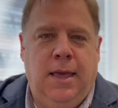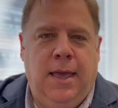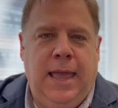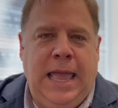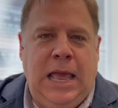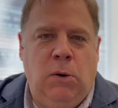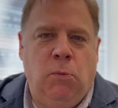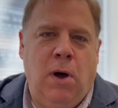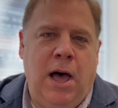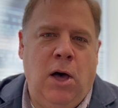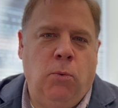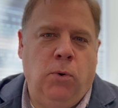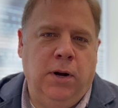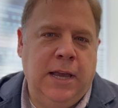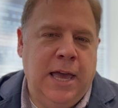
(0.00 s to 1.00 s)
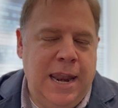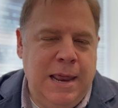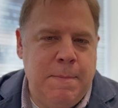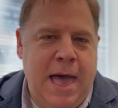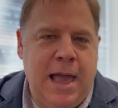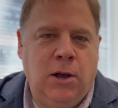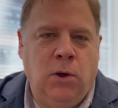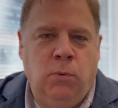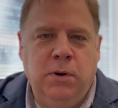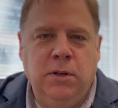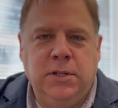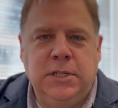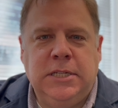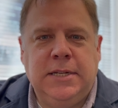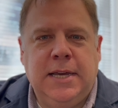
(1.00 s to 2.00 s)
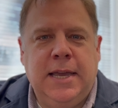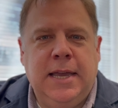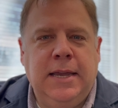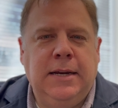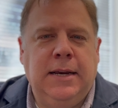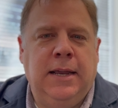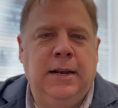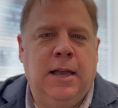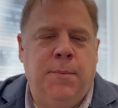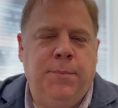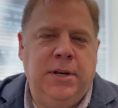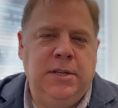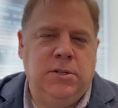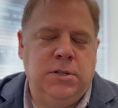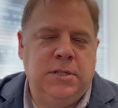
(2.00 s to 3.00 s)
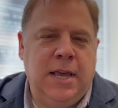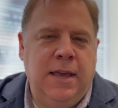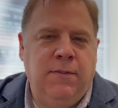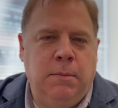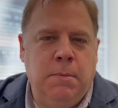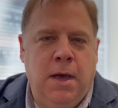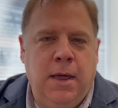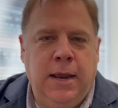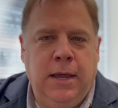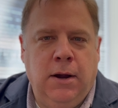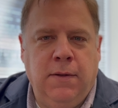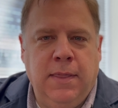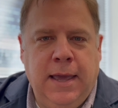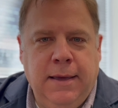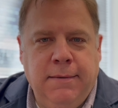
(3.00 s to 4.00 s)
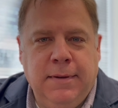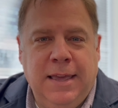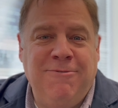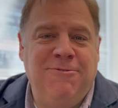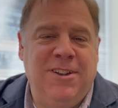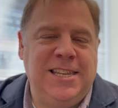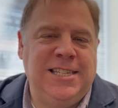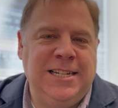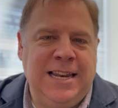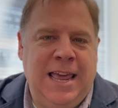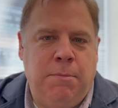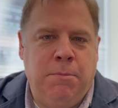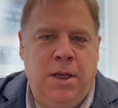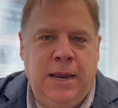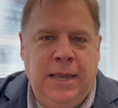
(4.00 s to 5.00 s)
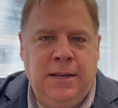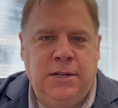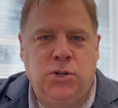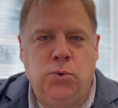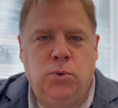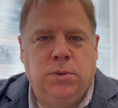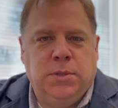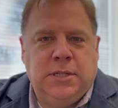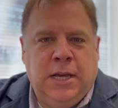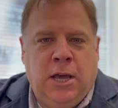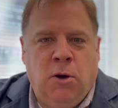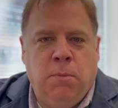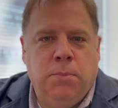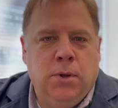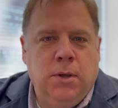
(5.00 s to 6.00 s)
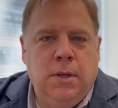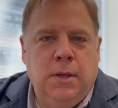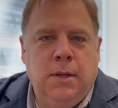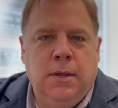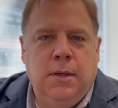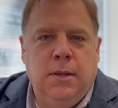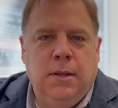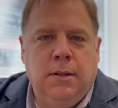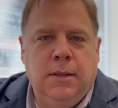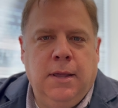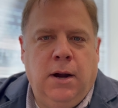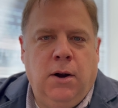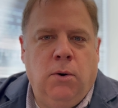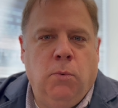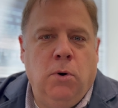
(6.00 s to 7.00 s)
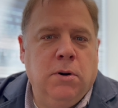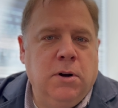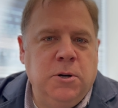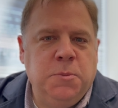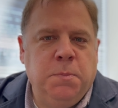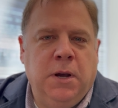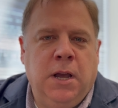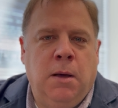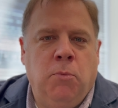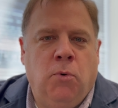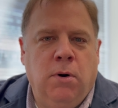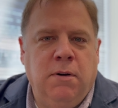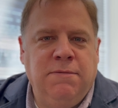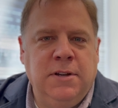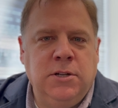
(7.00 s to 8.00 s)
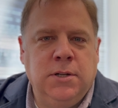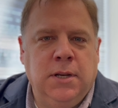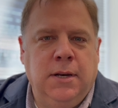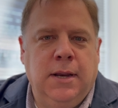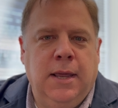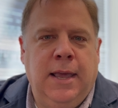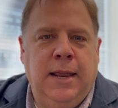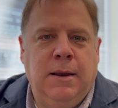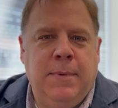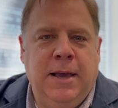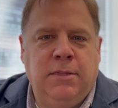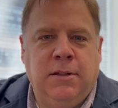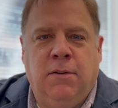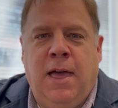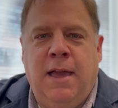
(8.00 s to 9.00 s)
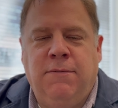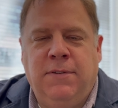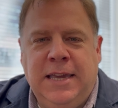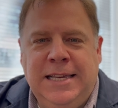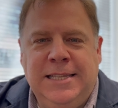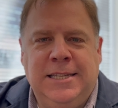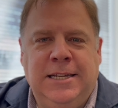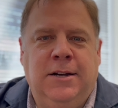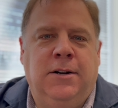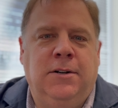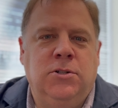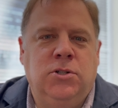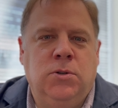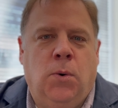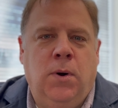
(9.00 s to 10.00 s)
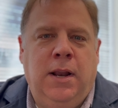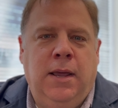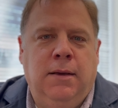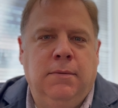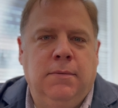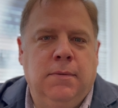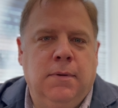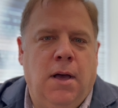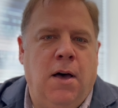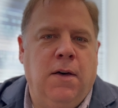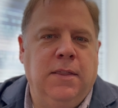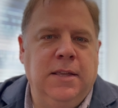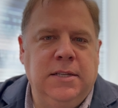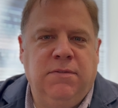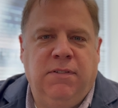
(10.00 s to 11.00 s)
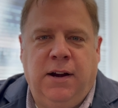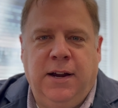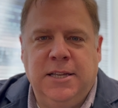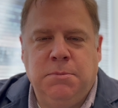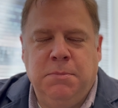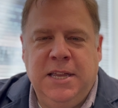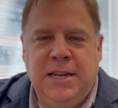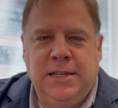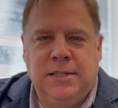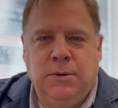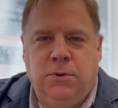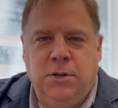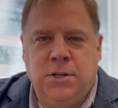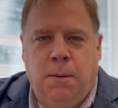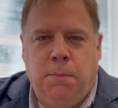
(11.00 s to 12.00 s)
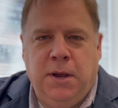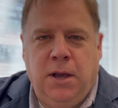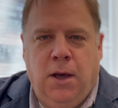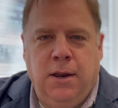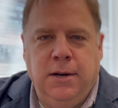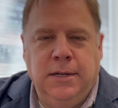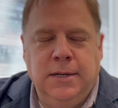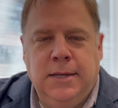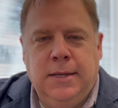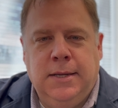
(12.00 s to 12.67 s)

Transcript: And while we're cutting back on real estate and companies are saving money, are they investing that money in tools to help their workers become more efficient and to make their life easier joining all these various meetings that we're jumping on?